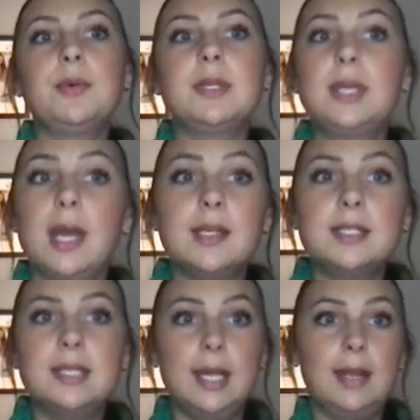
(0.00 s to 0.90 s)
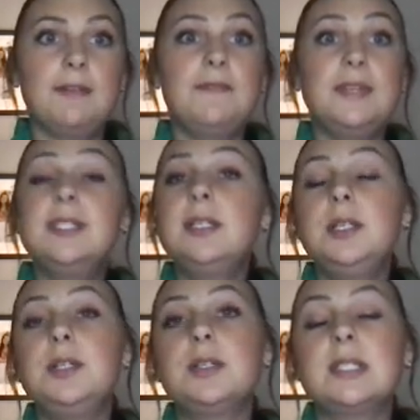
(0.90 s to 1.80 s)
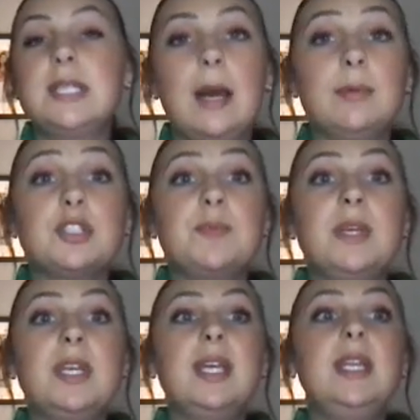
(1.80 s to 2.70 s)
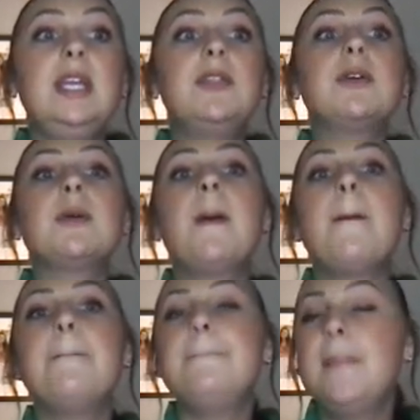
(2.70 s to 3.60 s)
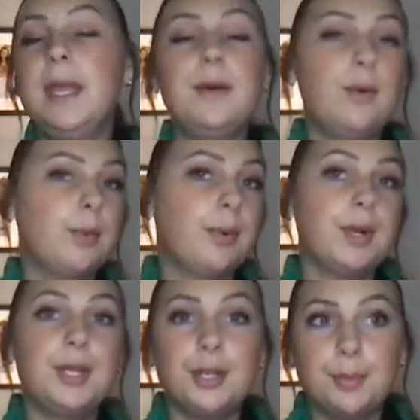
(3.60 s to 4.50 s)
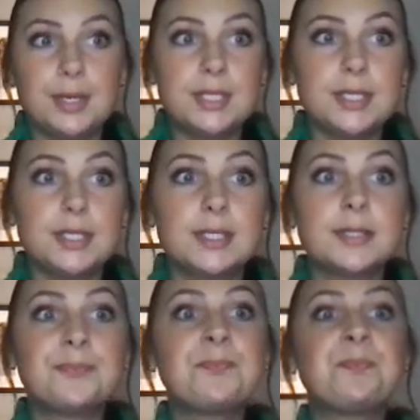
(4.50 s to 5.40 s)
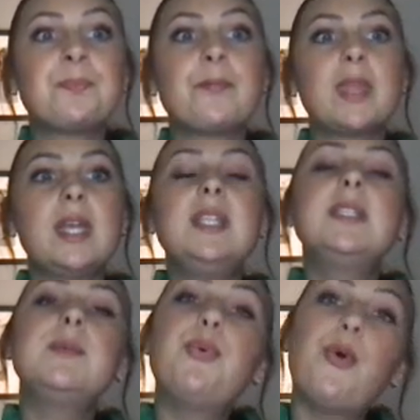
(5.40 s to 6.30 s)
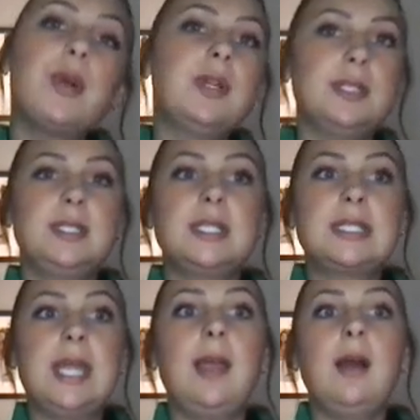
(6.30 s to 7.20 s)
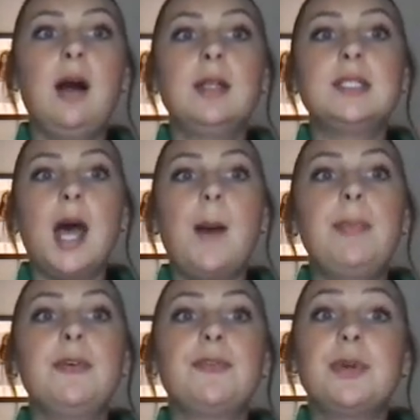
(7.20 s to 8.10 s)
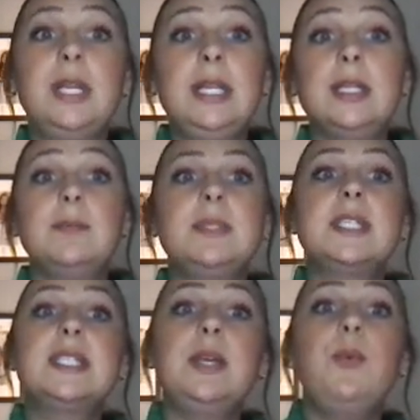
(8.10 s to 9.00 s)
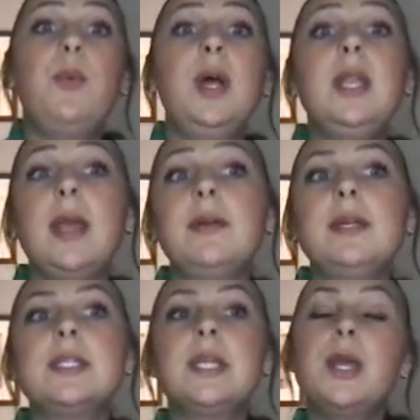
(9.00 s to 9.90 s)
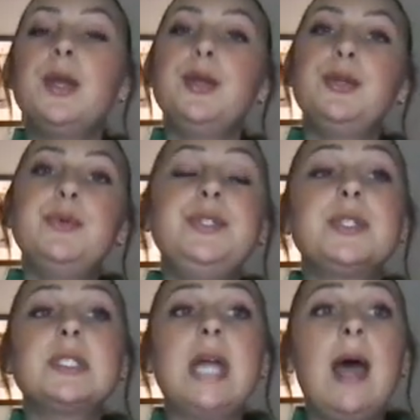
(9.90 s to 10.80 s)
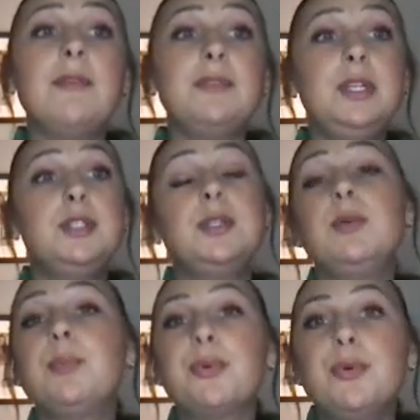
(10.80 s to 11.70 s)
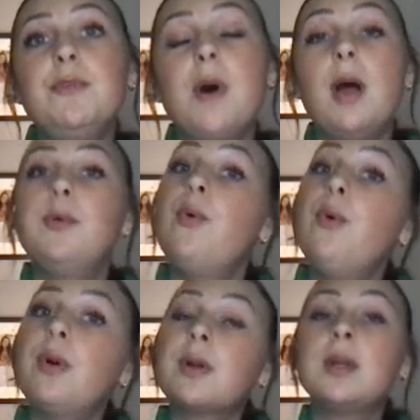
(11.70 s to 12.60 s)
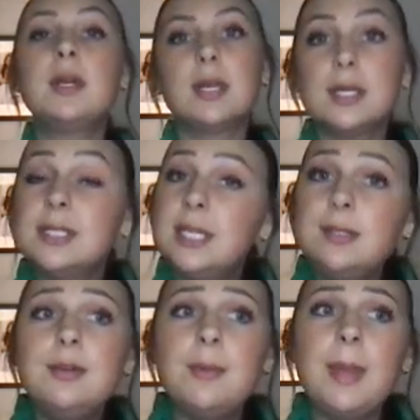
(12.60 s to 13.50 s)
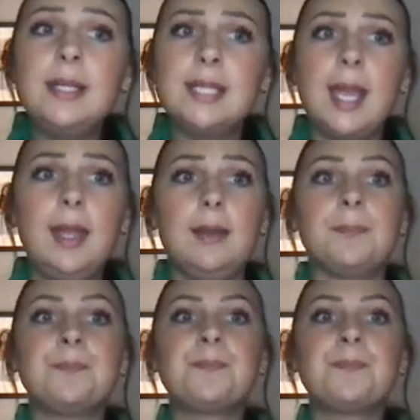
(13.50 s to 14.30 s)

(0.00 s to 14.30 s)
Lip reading: guests that have visited your establishment can either make or break your business. It is important to stay on top of reading them to see what areas you and your staff need to improve on or continue to maintain.